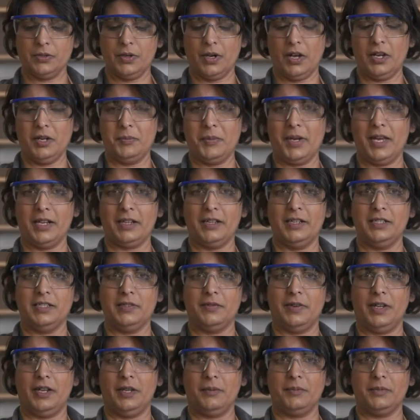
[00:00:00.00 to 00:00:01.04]
I automatically
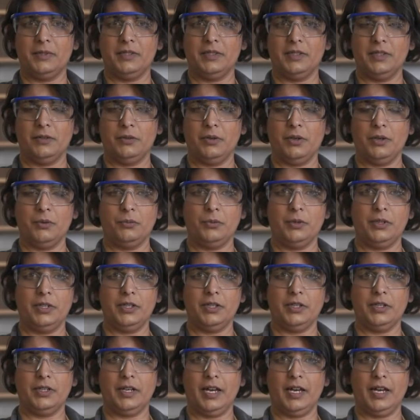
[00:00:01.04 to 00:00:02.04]
developed really good